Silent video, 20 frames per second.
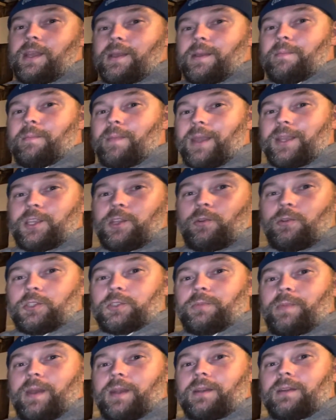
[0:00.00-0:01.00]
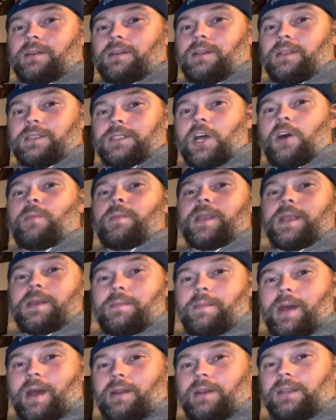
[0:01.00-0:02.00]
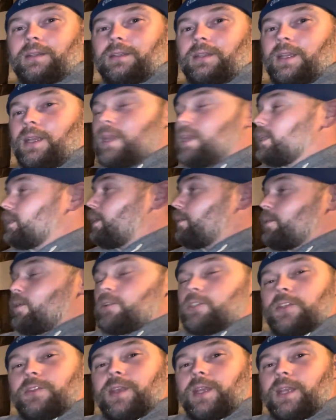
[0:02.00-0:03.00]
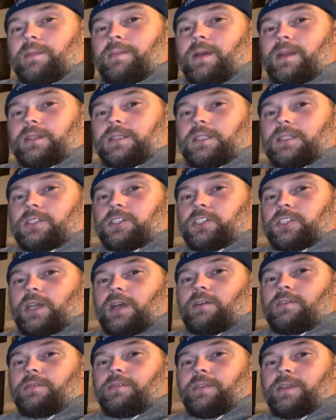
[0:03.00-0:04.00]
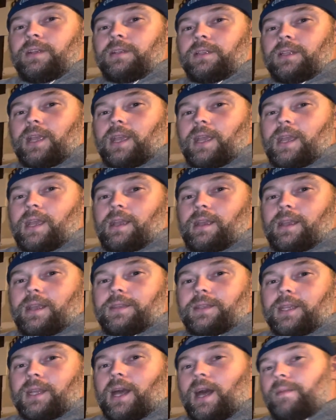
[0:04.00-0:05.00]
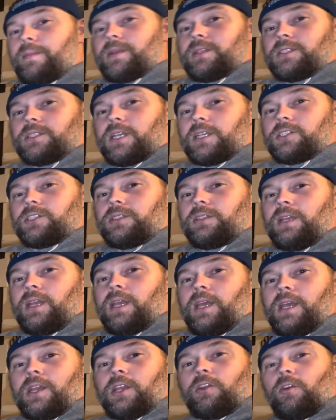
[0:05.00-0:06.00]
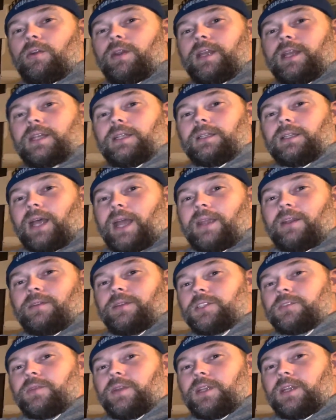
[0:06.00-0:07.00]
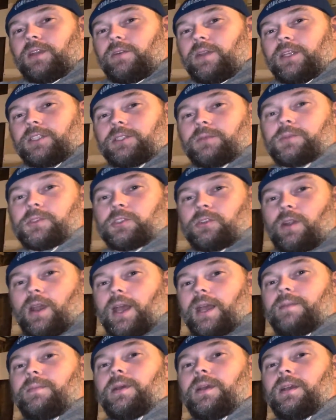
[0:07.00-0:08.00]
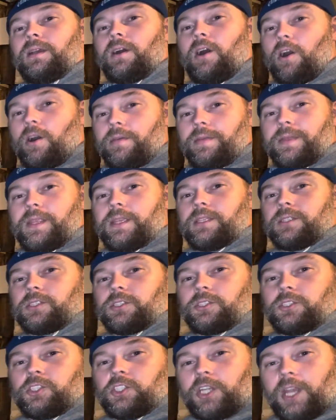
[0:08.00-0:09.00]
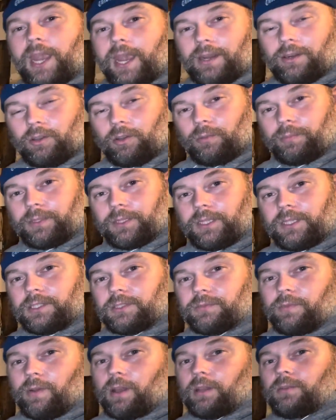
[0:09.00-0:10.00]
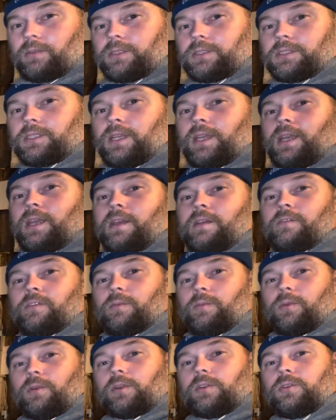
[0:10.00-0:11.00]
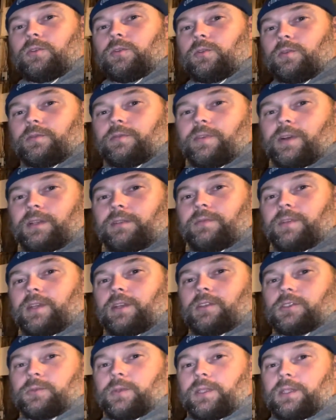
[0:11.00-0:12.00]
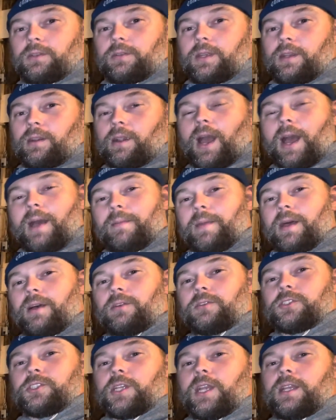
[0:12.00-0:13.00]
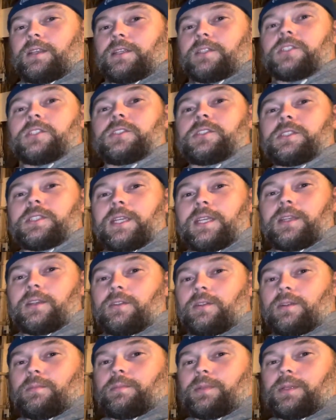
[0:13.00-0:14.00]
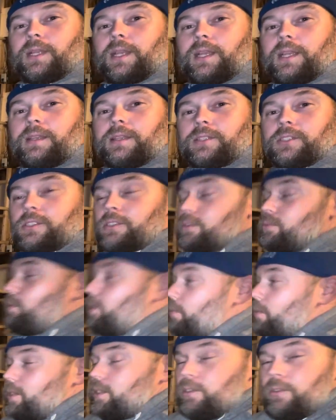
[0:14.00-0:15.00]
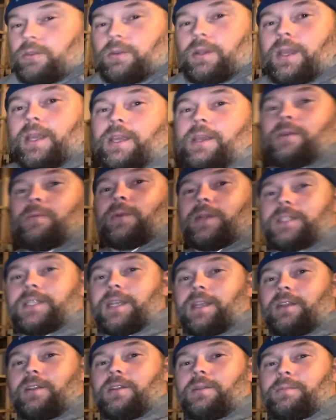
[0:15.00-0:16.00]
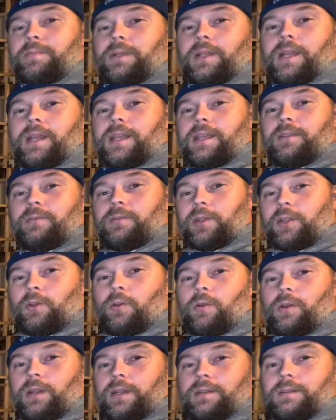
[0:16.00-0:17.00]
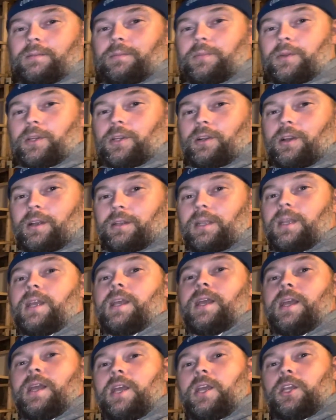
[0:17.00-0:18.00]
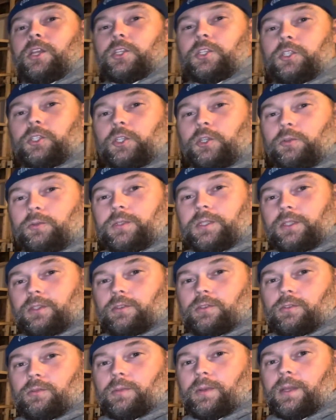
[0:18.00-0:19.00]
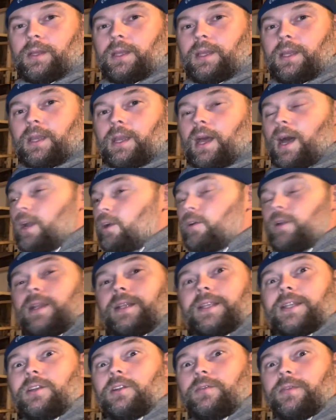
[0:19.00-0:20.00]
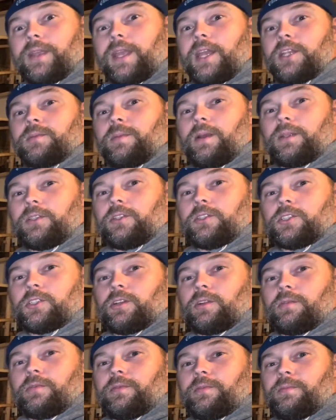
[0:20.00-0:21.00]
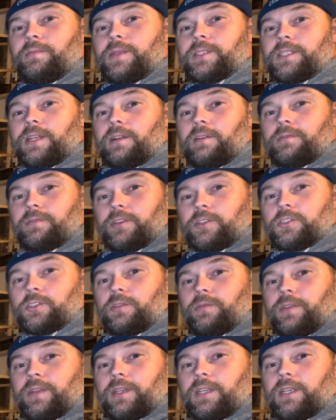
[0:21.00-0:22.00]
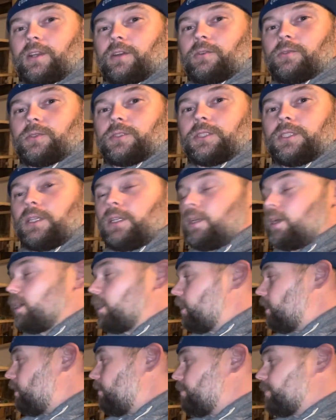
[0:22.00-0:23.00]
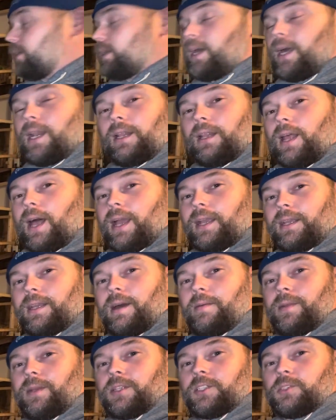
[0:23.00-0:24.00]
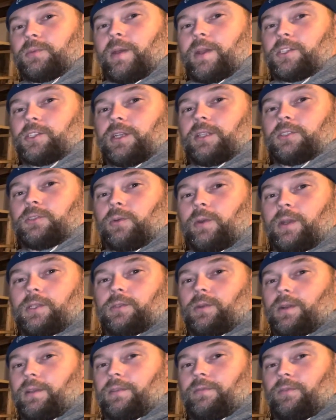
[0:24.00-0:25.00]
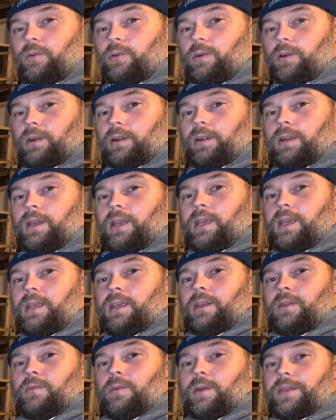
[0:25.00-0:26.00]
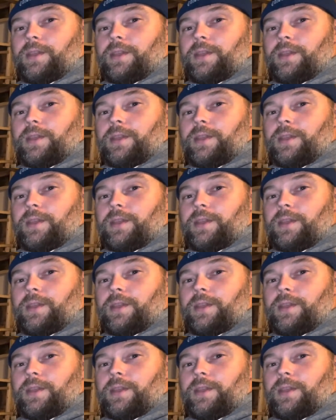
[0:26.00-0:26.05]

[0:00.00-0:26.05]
Make yours better. Tell me about it. Let me know what you think about this shelf in the comment section. Go ahead and hit like on this video. Hit subscribe on this channel. Please follow us for more cool, fun videos we do here. I'm LJ. This is Tinker and Play. This is what we do. We tinker, play, record it, and put it on YouTube. Go ahead and hit that notification bell too, so you don't miss out on future videos. Got a lot coming, especially in 2024 with